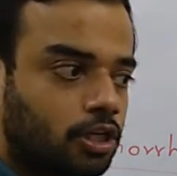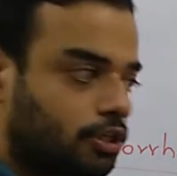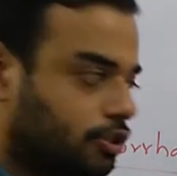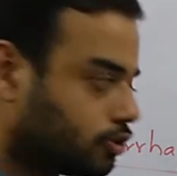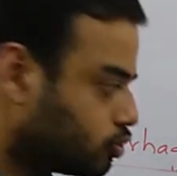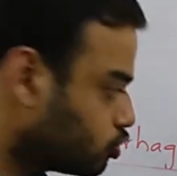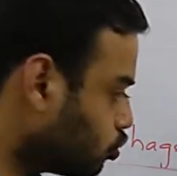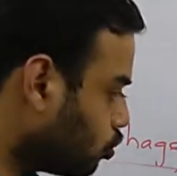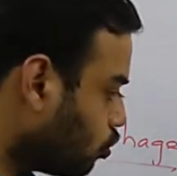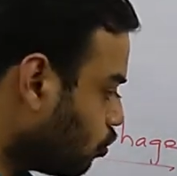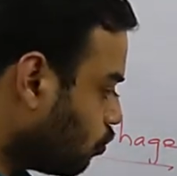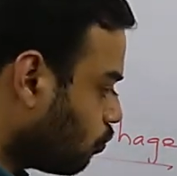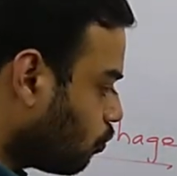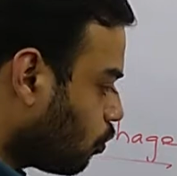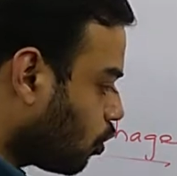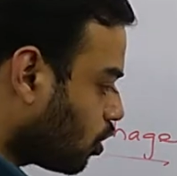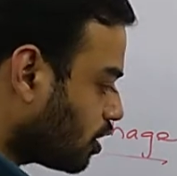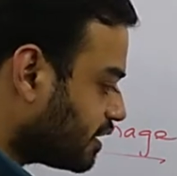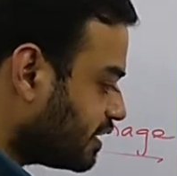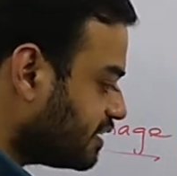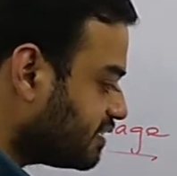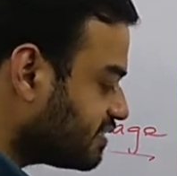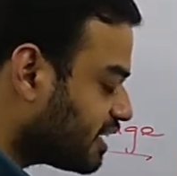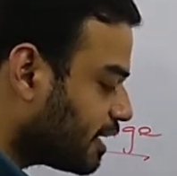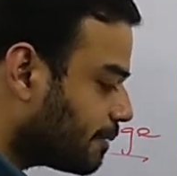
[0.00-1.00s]
So what
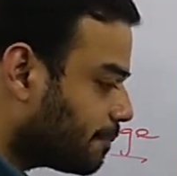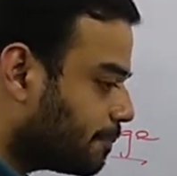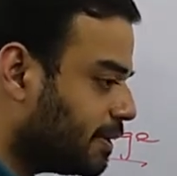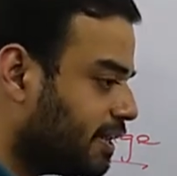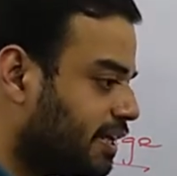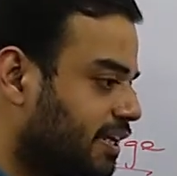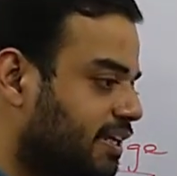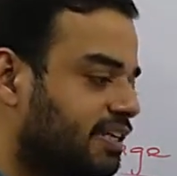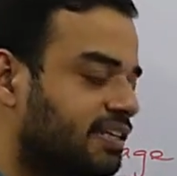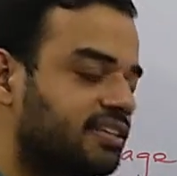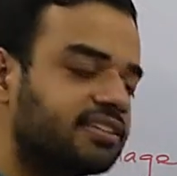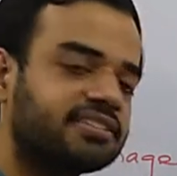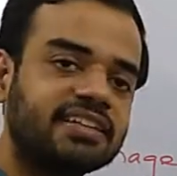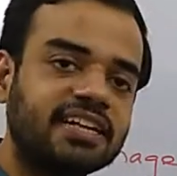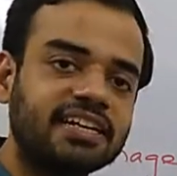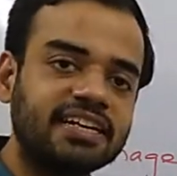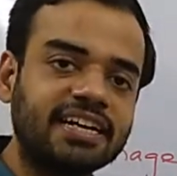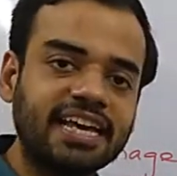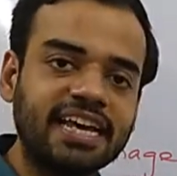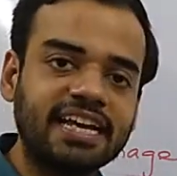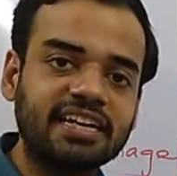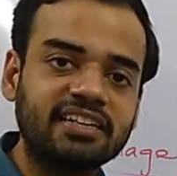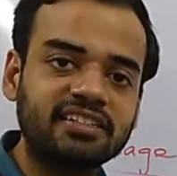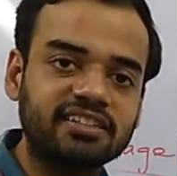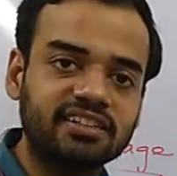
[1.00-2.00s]
is happening is that
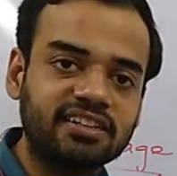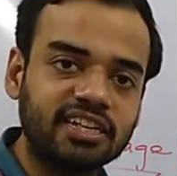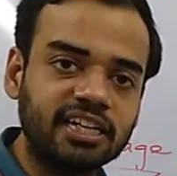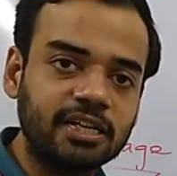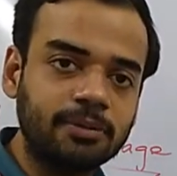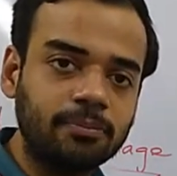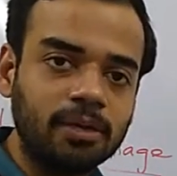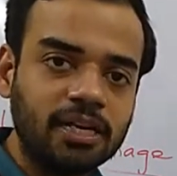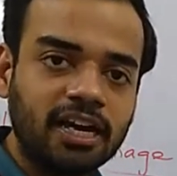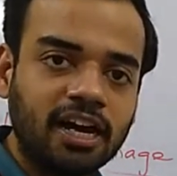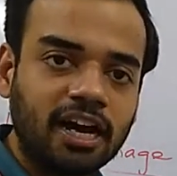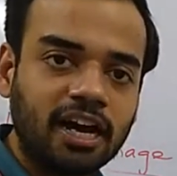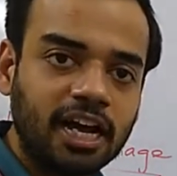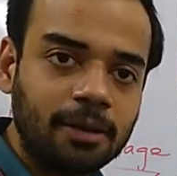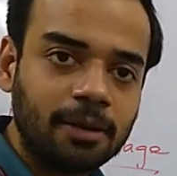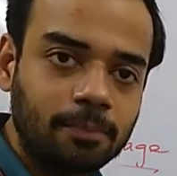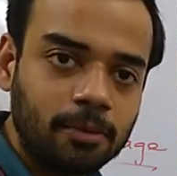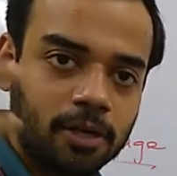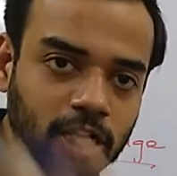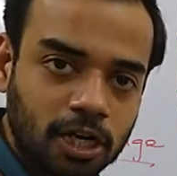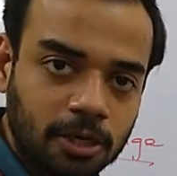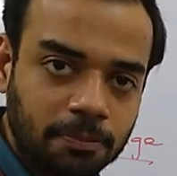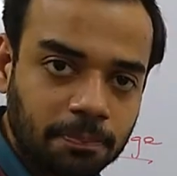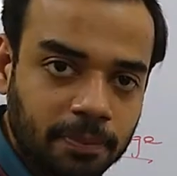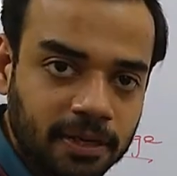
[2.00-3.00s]
extremely high
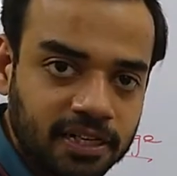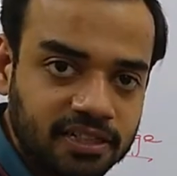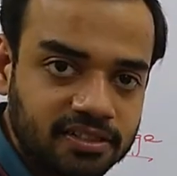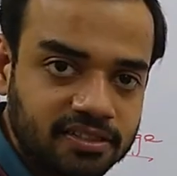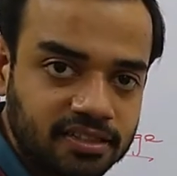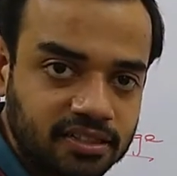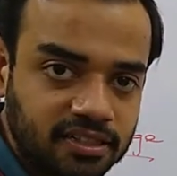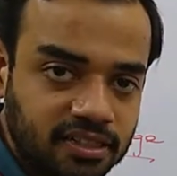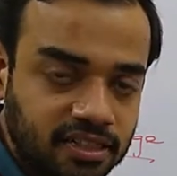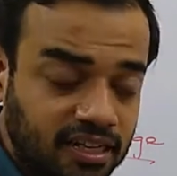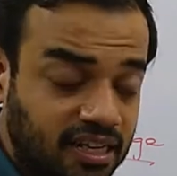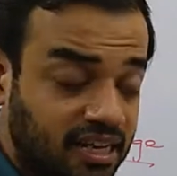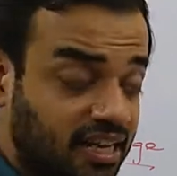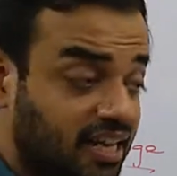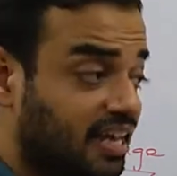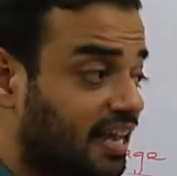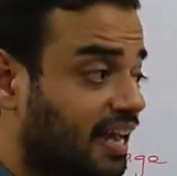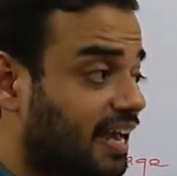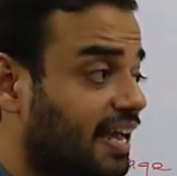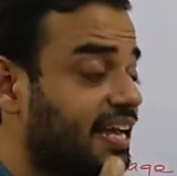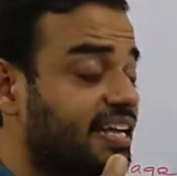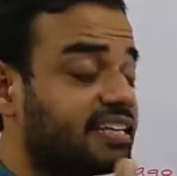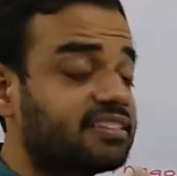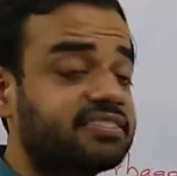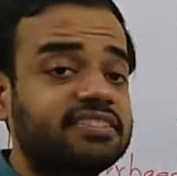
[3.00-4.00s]
blood pressure,
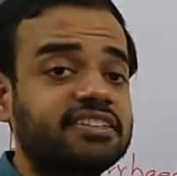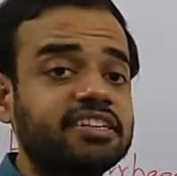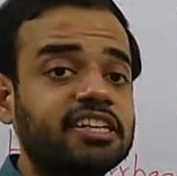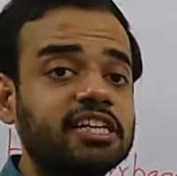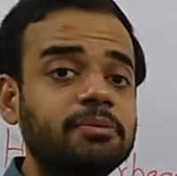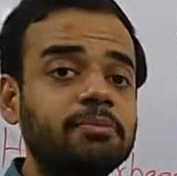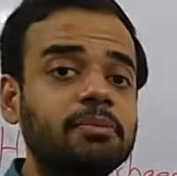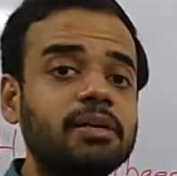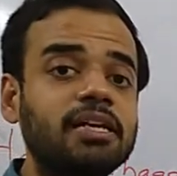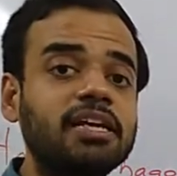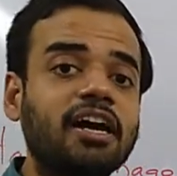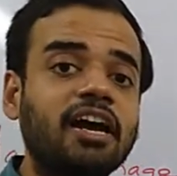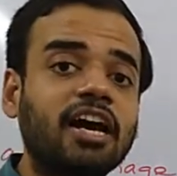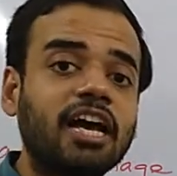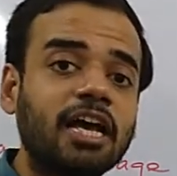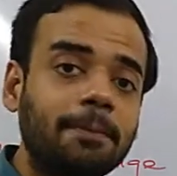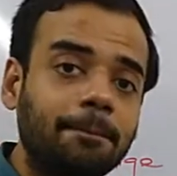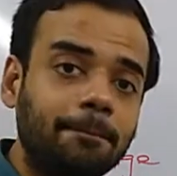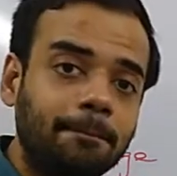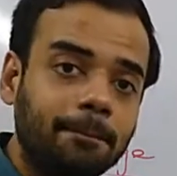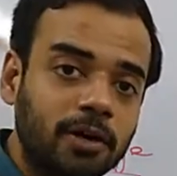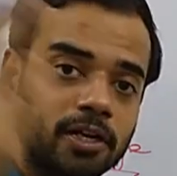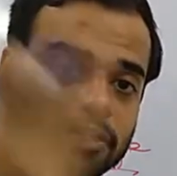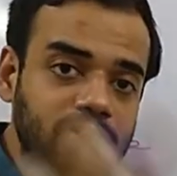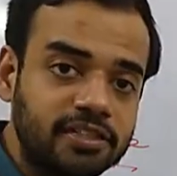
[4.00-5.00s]
extremely
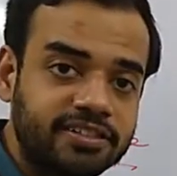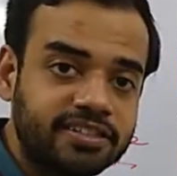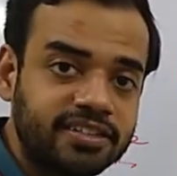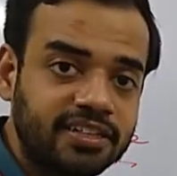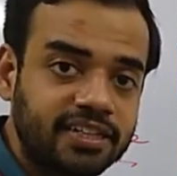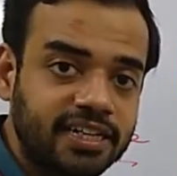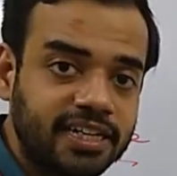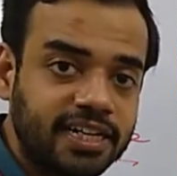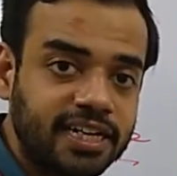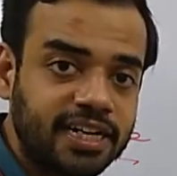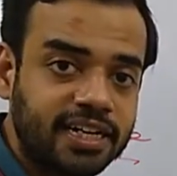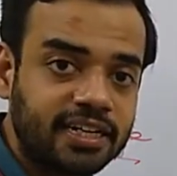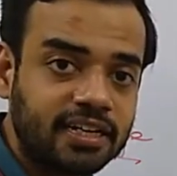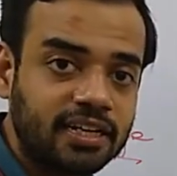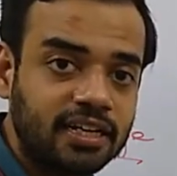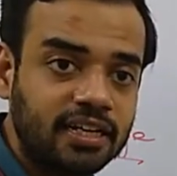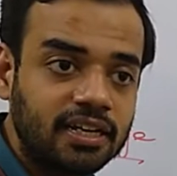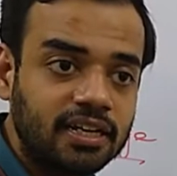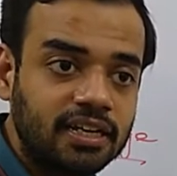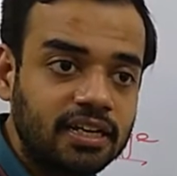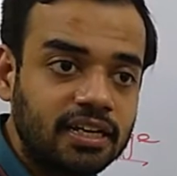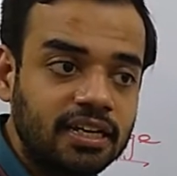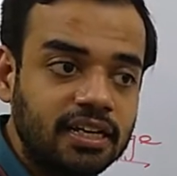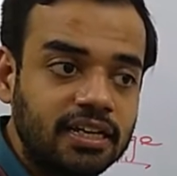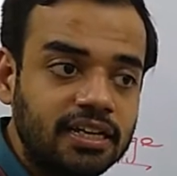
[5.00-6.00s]
high pulse
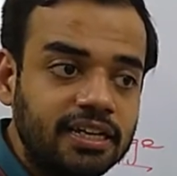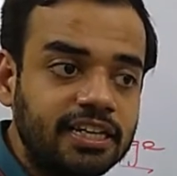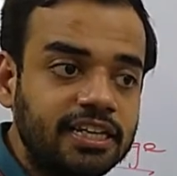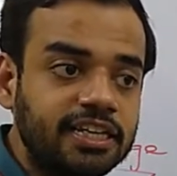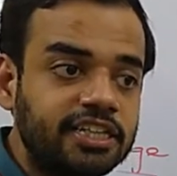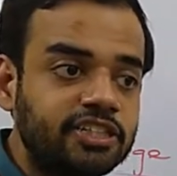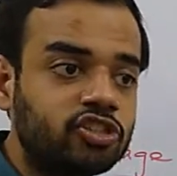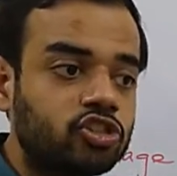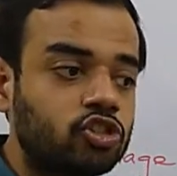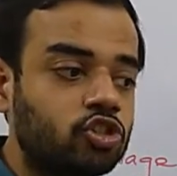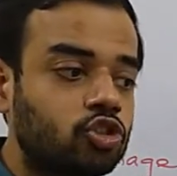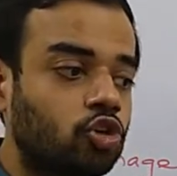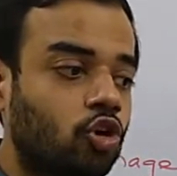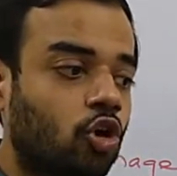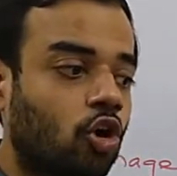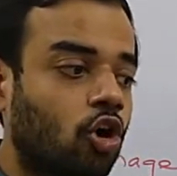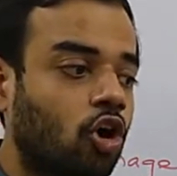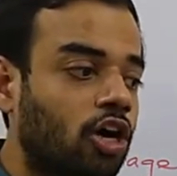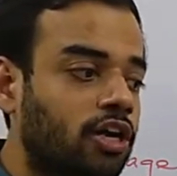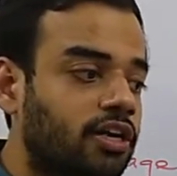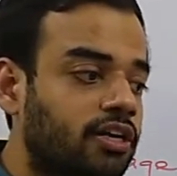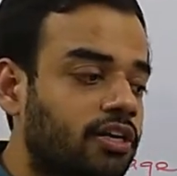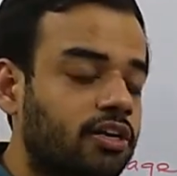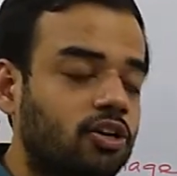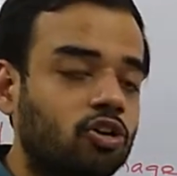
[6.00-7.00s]
rate is
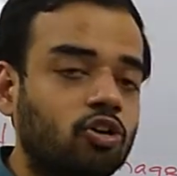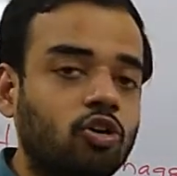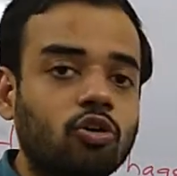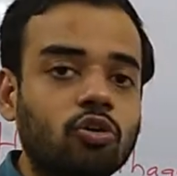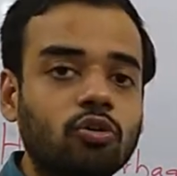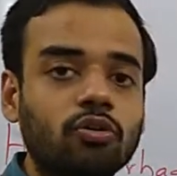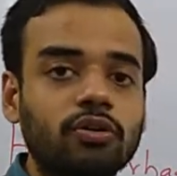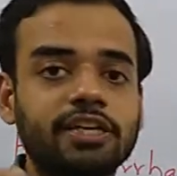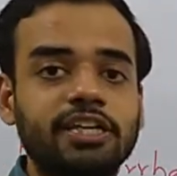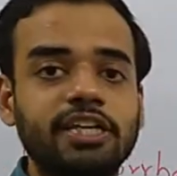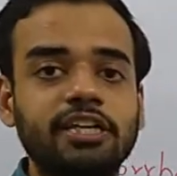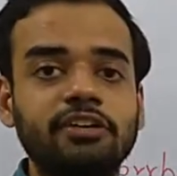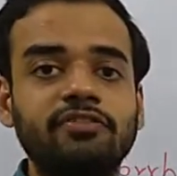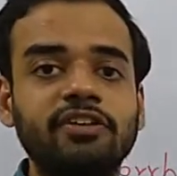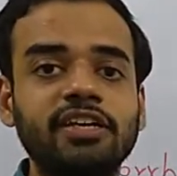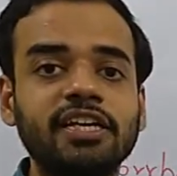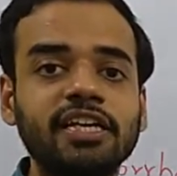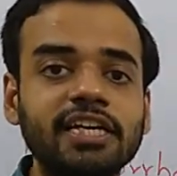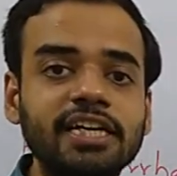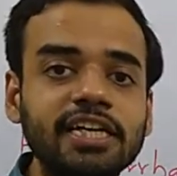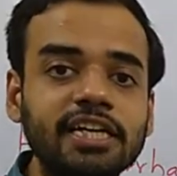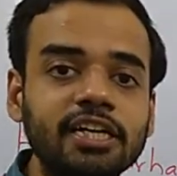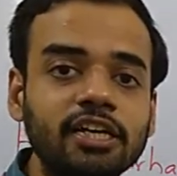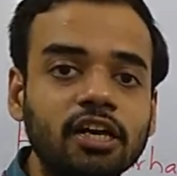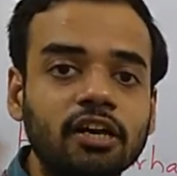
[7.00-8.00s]
not
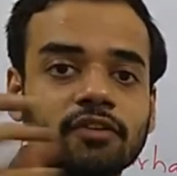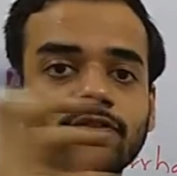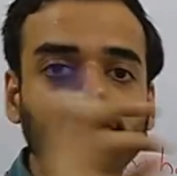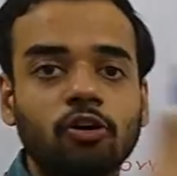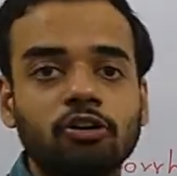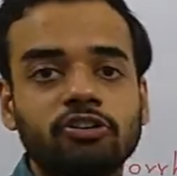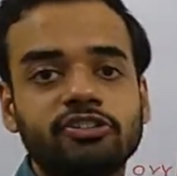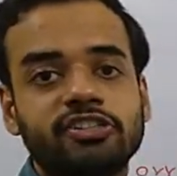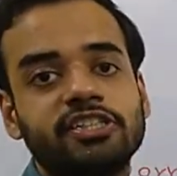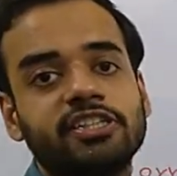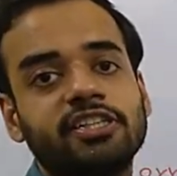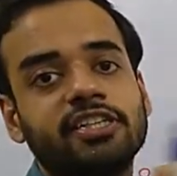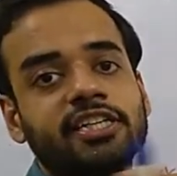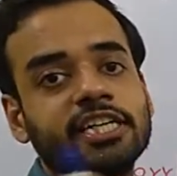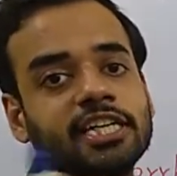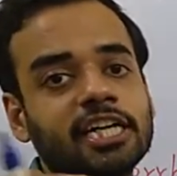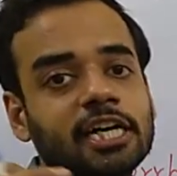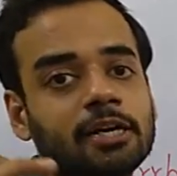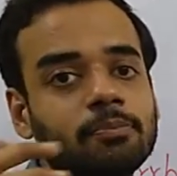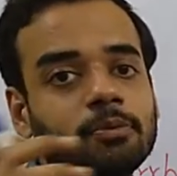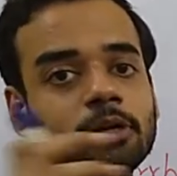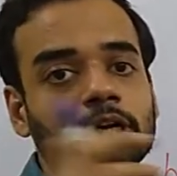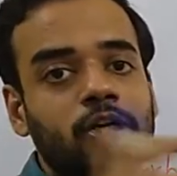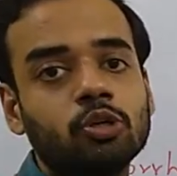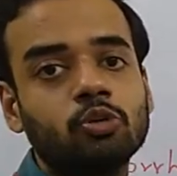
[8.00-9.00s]
giving enough
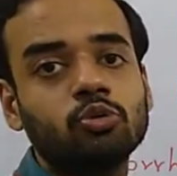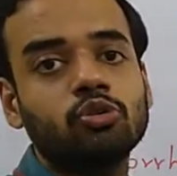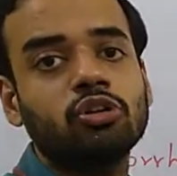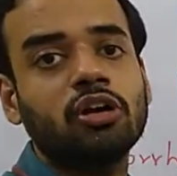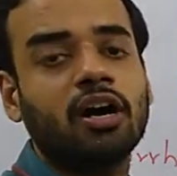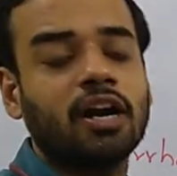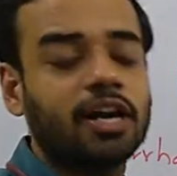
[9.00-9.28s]
oxygenated blood to the